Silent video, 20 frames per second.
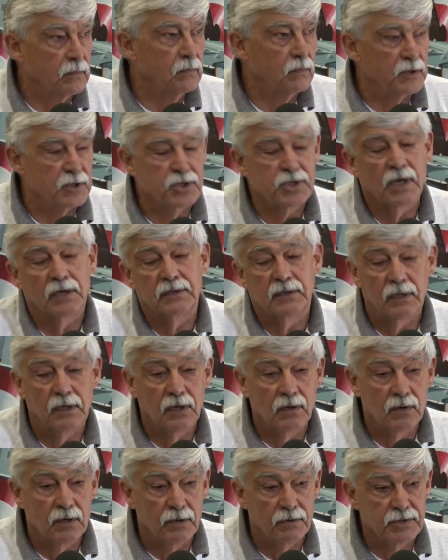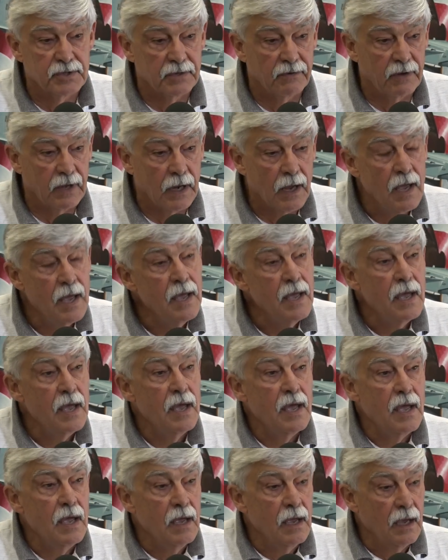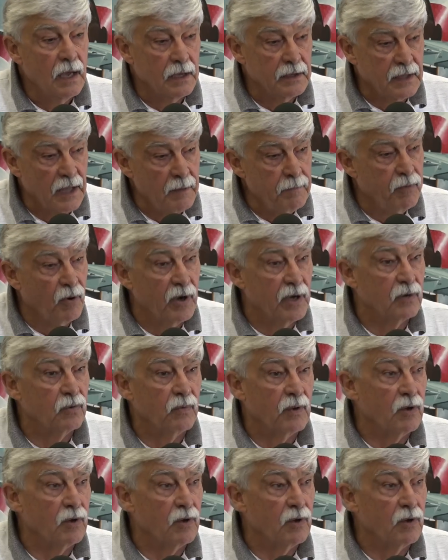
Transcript: we checked the gear loads and everything. At that point,